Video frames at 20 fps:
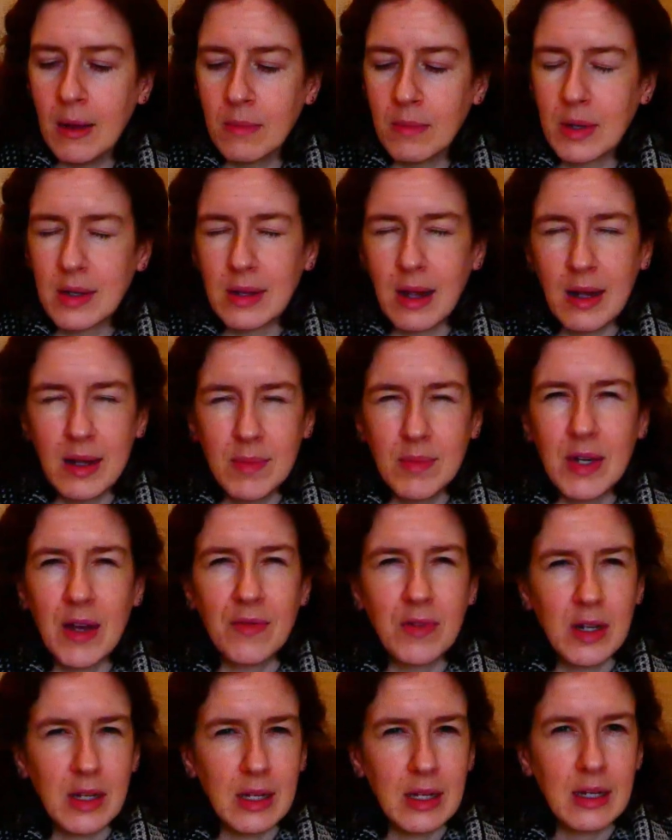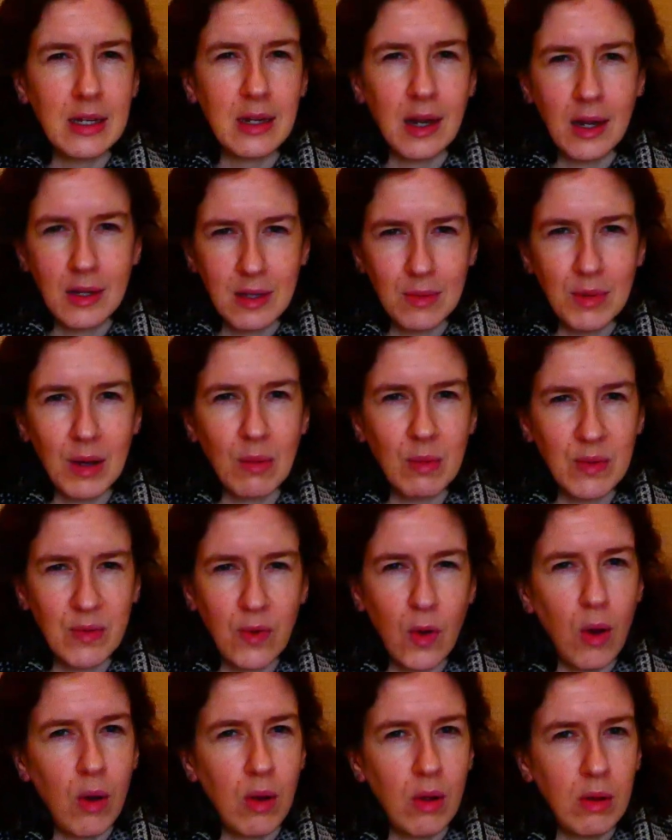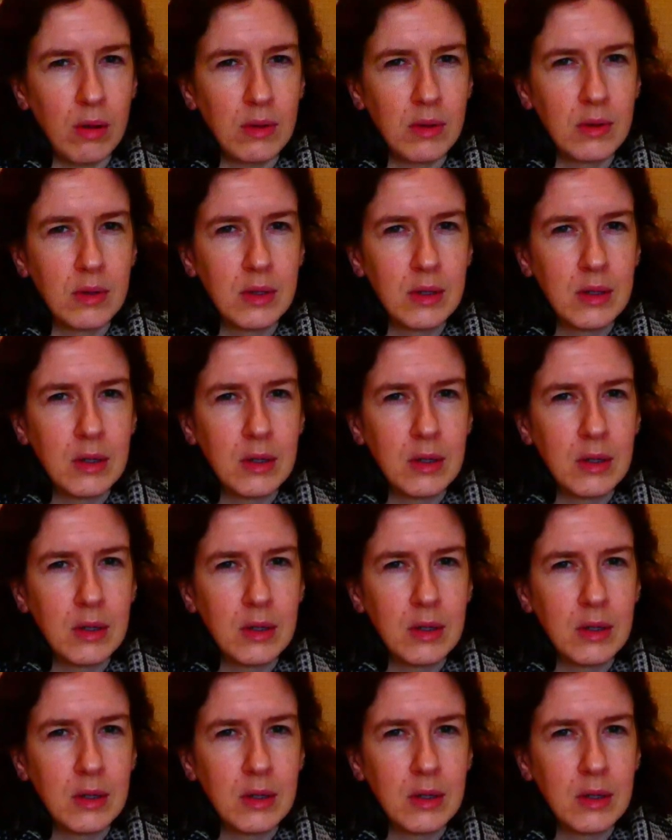because I sometimes fall